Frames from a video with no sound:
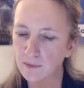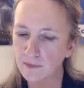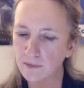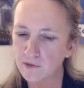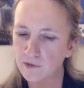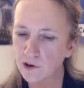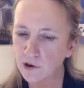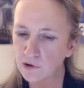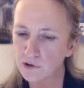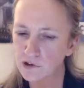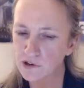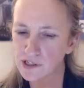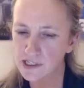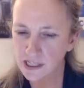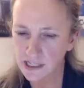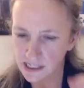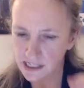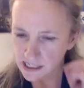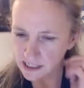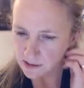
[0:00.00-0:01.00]
you notice
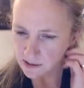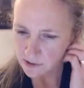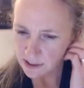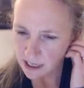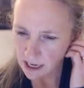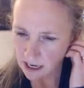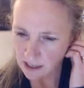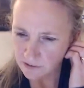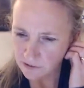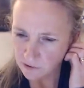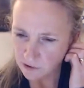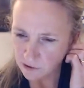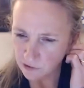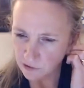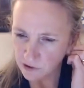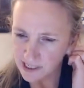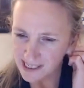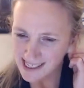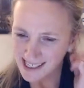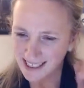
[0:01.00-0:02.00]
that TV ads are
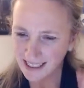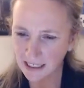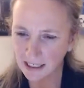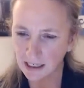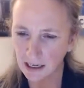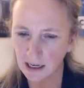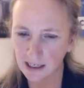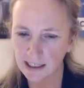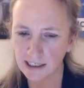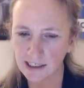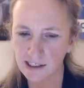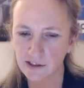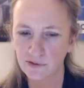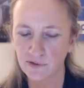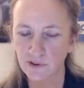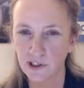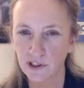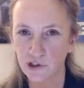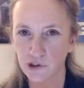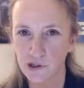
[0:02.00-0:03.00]
increasingly likely to
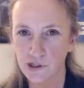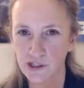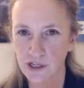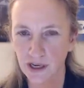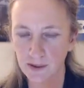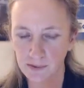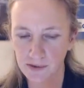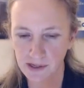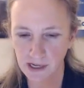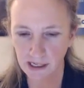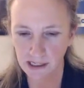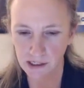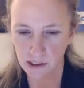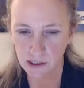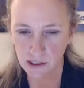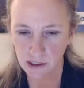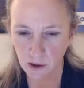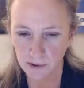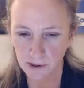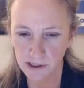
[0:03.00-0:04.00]
feature same-sex
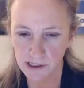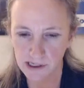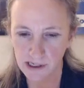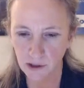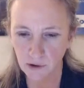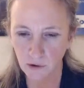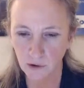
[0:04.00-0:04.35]
couples,